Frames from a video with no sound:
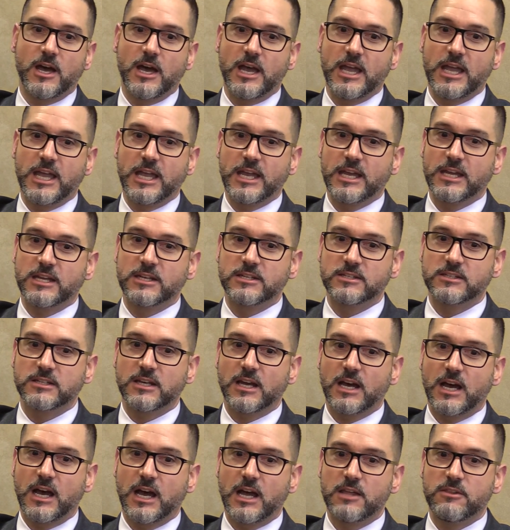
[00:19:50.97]
And
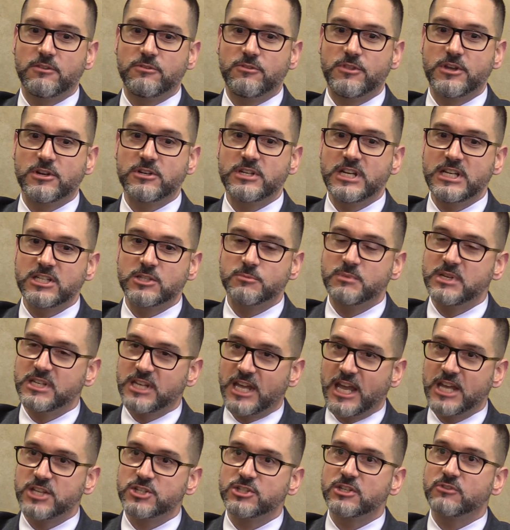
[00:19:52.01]
there needs to be an
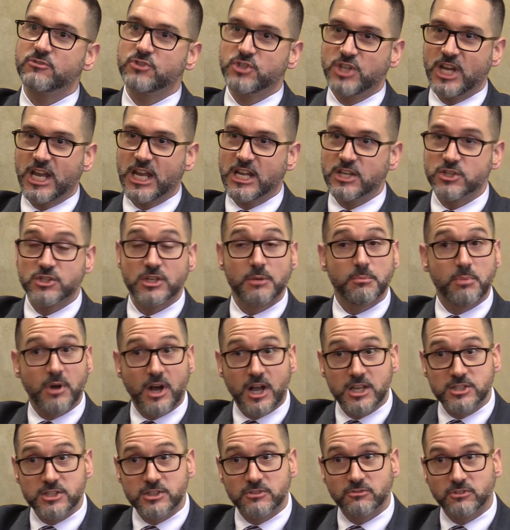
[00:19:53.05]
agent of change in a
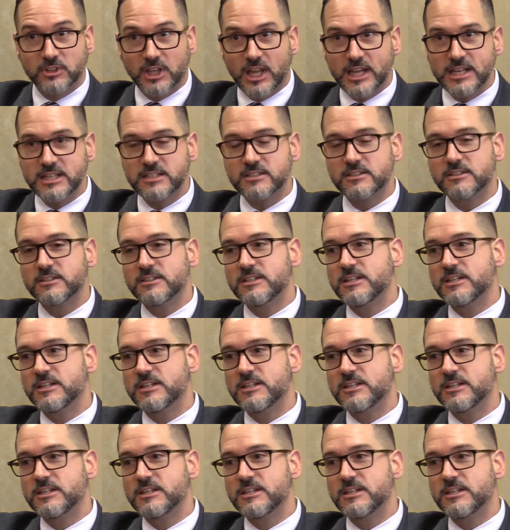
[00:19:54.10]
positive light.